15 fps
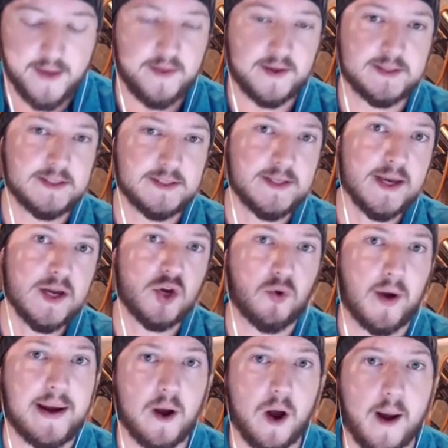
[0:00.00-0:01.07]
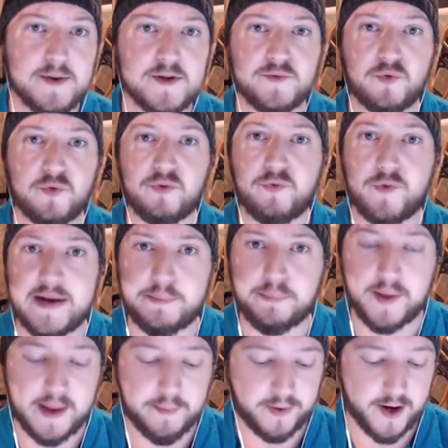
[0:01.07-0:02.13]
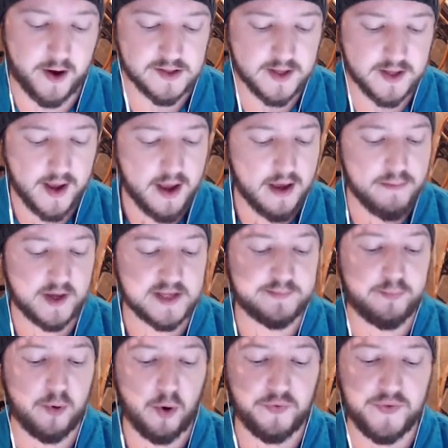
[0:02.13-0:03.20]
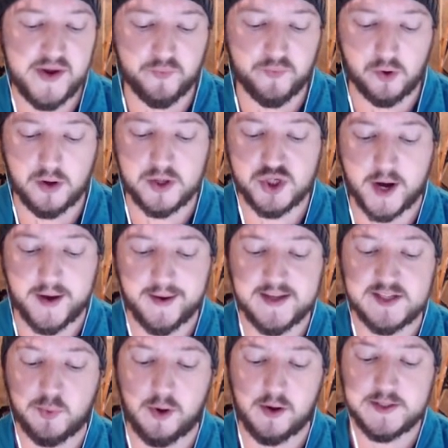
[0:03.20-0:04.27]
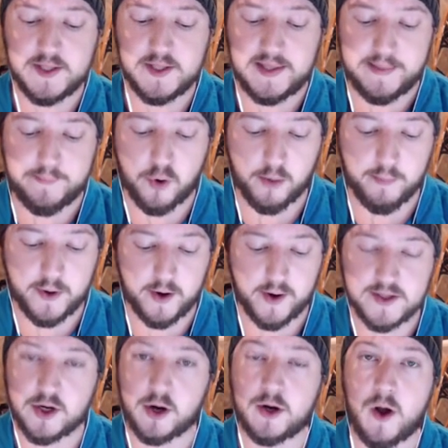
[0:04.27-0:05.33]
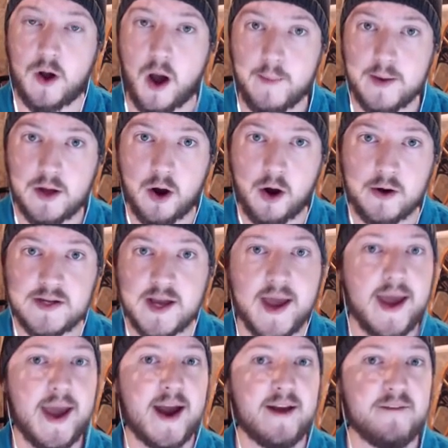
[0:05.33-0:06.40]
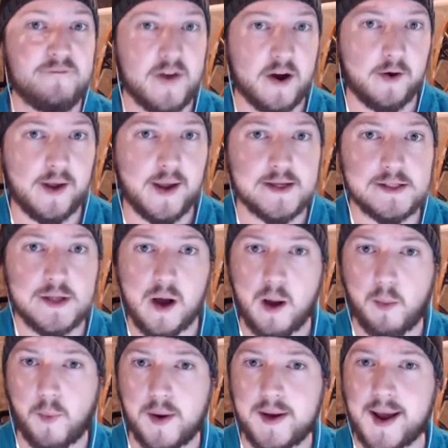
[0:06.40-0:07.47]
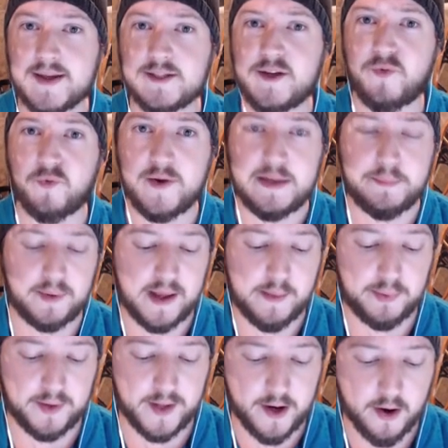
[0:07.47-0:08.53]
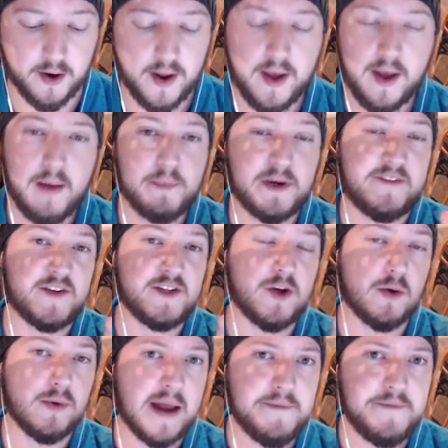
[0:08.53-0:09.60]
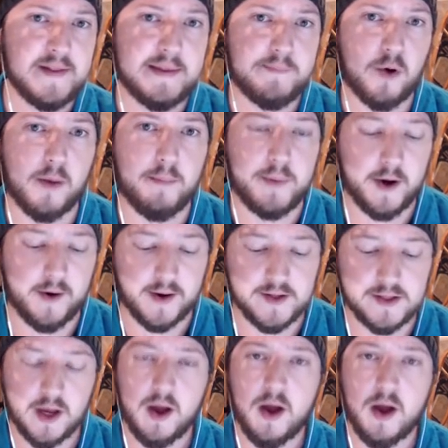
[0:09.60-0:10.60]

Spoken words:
This is a great option for free-to-play players because both the Royal Giant as well as the Elite Barbarians are common cards and very easy to upgrade as a free-to-play player. But if you don't have the Elite Barbarians,